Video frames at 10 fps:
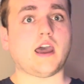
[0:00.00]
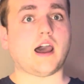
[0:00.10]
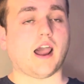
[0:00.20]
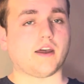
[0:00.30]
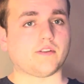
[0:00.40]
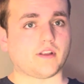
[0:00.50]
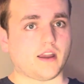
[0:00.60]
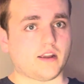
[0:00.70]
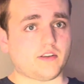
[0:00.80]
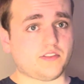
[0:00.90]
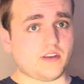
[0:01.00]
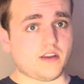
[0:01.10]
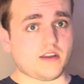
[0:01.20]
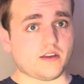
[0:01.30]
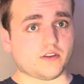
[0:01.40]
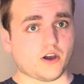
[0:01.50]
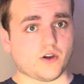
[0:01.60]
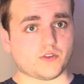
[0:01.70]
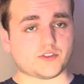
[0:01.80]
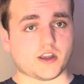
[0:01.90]
I likes it, and
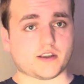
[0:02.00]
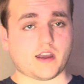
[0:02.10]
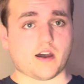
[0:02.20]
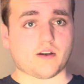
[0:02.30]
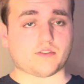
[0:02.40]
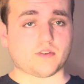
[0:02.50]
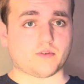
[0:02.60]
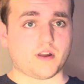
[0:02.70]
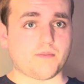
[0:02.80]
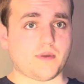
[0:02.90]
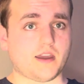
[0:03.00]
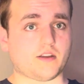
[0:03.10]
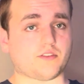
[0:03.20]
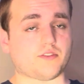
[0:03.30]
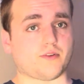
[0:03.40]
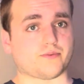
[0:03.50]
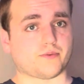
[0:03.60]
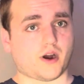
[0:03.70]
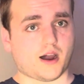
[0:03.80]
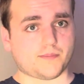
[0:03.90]
go check out the remix of
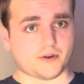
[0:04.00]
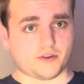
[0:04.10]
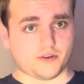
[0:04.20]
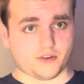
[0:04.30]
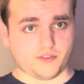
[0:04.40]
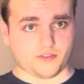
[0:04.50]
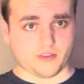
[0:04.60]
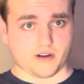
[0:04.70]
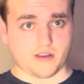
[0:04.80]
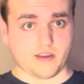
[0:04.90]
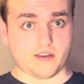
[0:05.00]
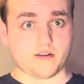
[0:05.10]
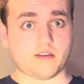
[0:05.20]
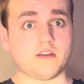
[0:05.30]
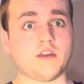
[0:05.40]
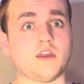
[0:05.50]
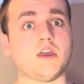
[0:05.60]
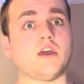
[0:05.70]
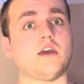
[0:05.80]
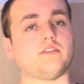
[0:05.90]
Robert Christinian
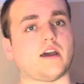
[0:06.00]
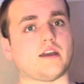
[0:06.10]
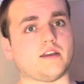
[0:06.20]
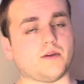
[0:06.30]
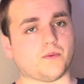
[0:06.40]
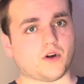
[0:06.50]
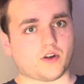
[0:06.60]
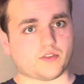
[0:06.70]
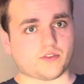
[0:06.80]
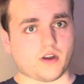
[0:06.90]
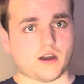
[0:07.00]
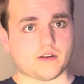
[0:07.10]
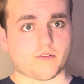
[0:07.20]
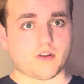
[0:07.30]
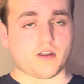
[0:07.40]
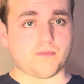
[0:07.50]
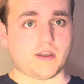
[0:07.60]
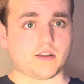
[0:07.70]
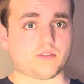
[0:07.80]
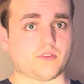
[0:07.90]
that he works on to
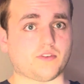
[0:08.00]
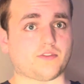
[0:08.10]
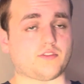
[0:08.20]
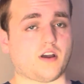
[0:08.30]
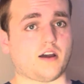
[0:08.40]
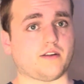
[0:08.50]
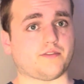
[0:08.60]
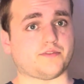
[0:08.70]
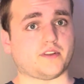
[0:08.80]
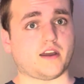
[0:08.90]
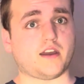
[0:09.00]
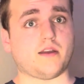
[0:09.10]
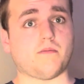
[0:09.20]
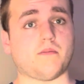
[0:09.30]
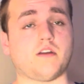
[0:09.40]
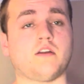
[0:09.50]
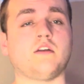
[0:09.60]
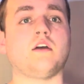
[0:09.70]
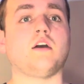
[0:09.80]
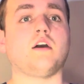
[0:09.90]
remix with Sonny Flame
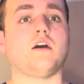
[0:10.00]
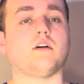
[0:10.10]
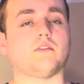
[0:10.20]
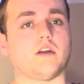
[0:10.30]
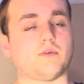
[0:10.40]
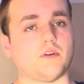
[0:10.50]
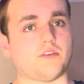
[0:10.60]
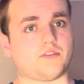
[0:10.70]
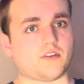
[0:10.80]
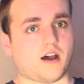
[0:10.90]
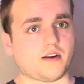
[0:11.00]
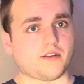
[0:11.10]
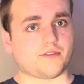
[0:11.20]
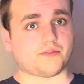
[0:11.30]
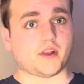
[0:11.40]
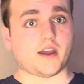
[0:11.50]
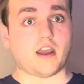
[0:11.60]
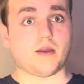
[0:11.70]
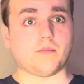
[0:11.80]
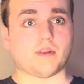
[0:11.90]
like with Sonny
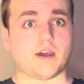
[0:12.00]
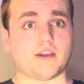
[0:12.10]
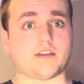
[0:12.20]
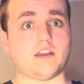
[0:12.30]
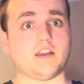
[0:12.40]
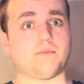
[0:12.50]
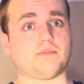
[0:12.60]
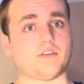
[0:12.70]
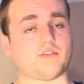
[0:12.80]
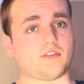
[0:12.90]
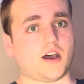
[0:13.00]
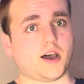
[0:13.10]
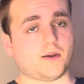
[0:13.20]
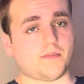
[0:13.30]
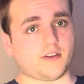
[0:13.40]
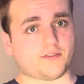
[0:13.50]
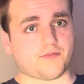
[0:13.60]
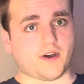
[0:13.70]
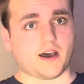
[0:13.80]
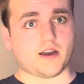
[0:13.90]
Flame, like keep this up, it's
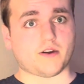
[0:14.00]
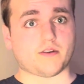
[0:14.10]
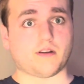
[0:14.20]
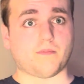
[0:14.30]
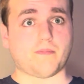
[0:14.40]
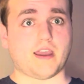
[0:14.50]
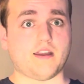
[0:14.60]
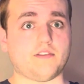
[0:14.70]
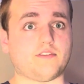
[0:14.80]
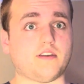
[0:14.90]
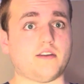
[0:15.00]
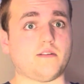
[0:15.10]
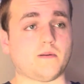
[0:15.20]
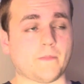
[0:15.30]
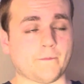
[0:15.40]
fire and amazing.